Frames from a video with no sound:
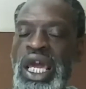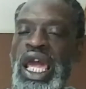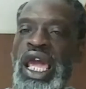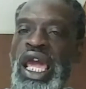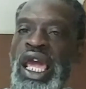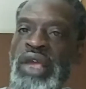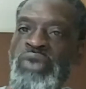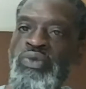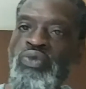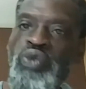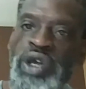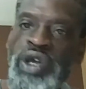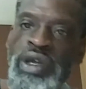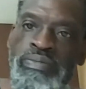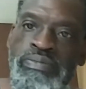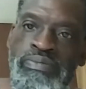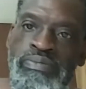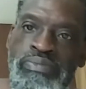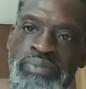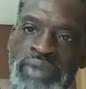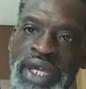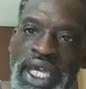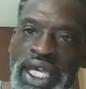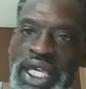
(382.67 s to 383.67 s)
And we
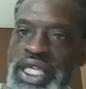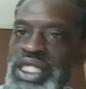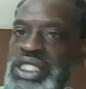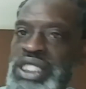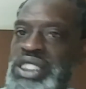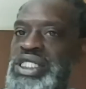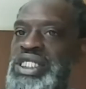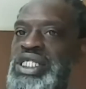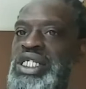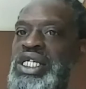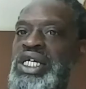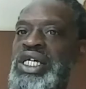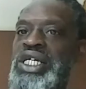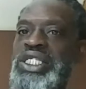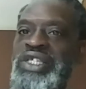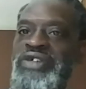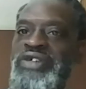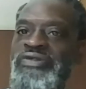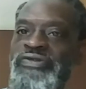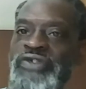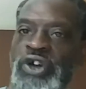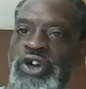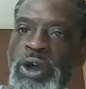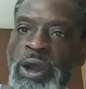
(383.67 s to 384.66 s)
miss the
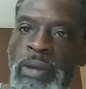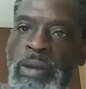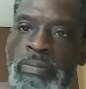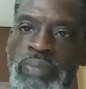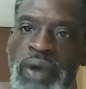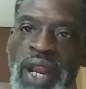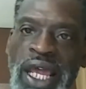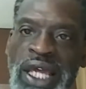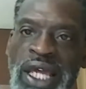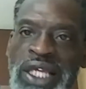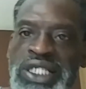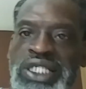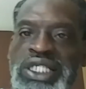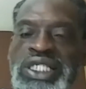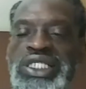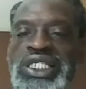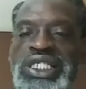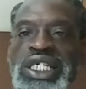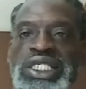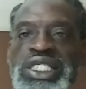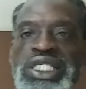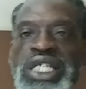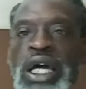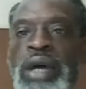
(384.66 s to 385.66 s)
very blessings
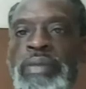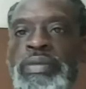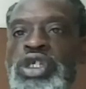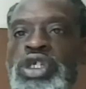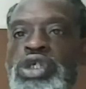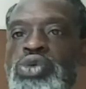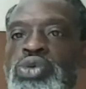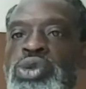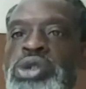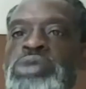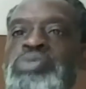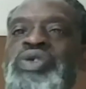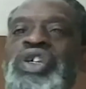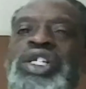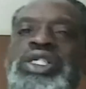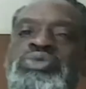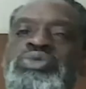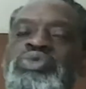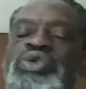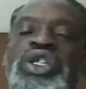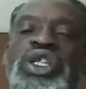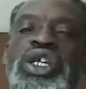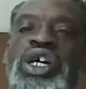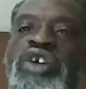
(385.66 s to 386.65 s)
that's coming to us because
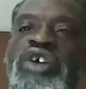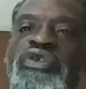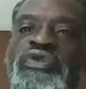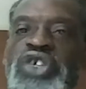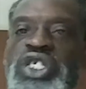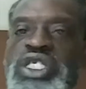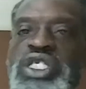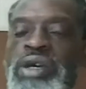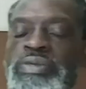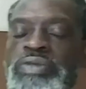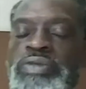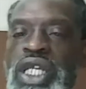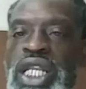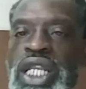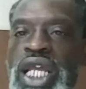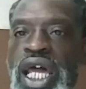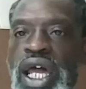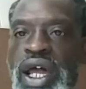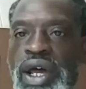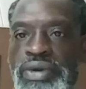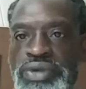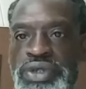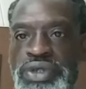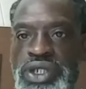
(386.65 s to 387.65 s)
we're looking for something
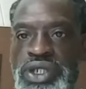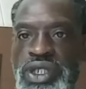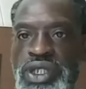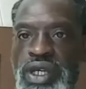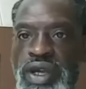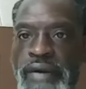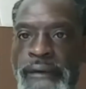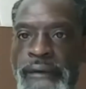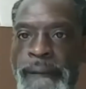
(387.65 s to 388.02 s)
else.